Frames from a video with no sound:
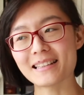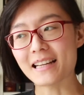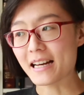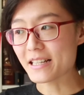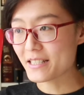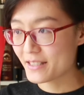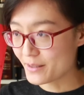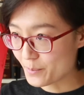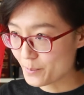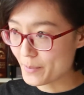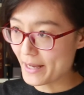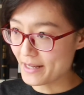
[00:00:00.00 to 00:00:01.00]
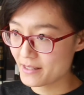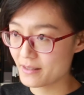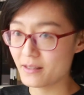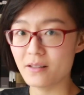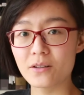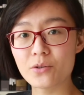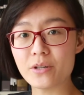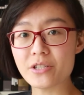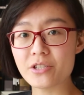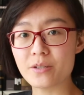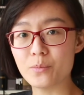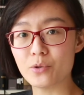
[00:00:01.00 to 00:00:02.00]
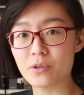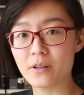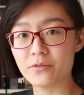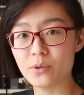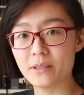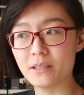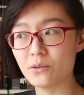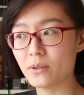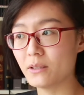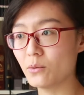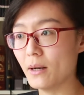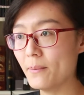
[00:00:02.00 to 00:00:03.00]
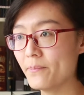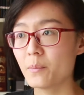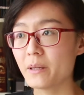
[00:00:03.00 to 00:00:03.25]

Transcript: Guys, the best Christian book of 2021.